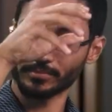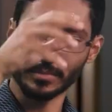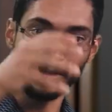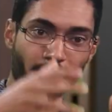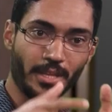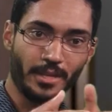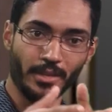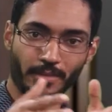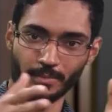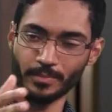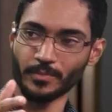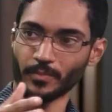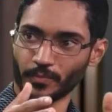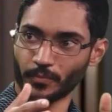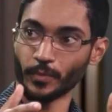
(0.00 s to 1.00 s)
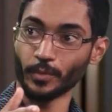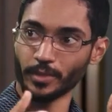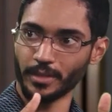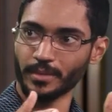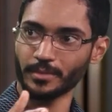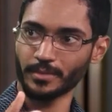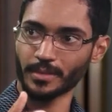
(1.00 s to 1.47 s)
he
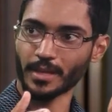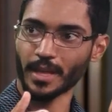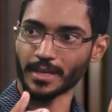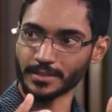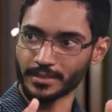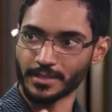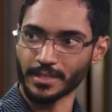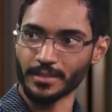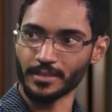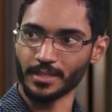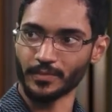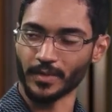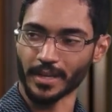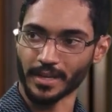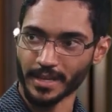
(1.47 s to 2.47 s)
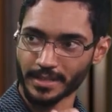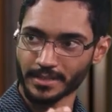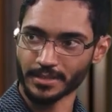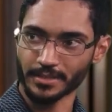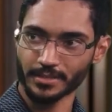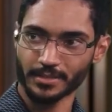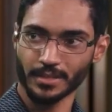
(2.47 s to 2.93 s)
fully has the divine
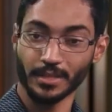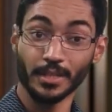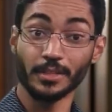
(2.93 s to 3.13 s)
essence.